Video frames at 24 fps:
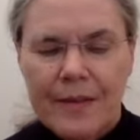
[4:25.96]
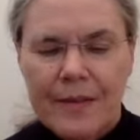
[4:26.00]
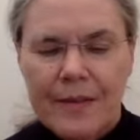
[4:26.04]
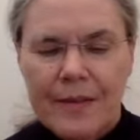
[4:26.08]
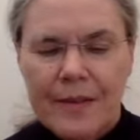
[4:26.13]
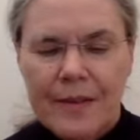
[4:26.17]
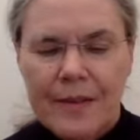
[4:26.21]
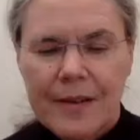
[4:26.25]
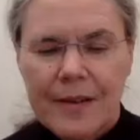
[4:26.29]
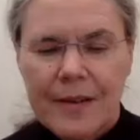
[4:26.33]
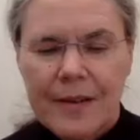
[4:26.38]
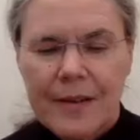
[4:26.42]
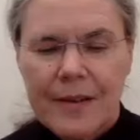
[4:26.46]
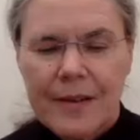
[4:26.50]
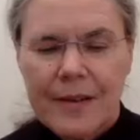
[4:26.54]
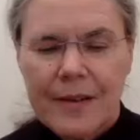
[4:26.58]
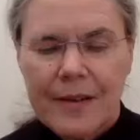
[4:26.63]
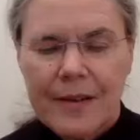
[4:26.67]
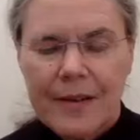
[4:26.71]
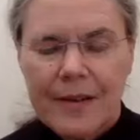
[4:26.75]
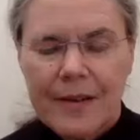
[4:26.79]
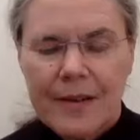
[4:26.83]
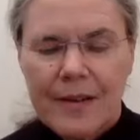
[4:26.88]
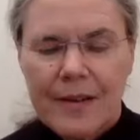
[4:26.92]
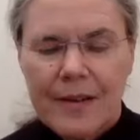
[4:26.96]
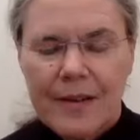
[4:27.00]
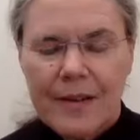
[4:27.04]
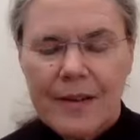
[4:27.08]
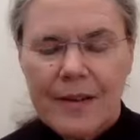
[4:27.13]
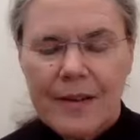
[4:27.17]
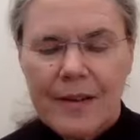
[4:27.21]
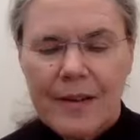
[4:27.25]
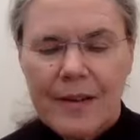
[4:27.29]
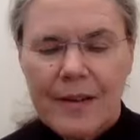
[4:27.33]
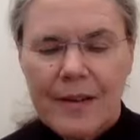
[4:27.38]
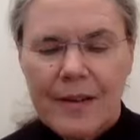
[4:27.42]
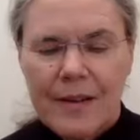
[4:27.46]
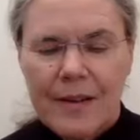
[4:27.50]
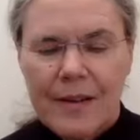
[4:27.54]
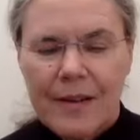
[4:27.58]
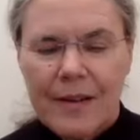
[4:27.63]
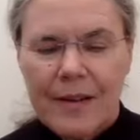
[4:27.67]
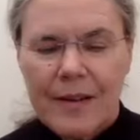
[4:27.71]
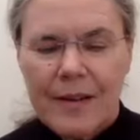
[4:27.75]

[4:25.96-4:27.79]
Nothing is said.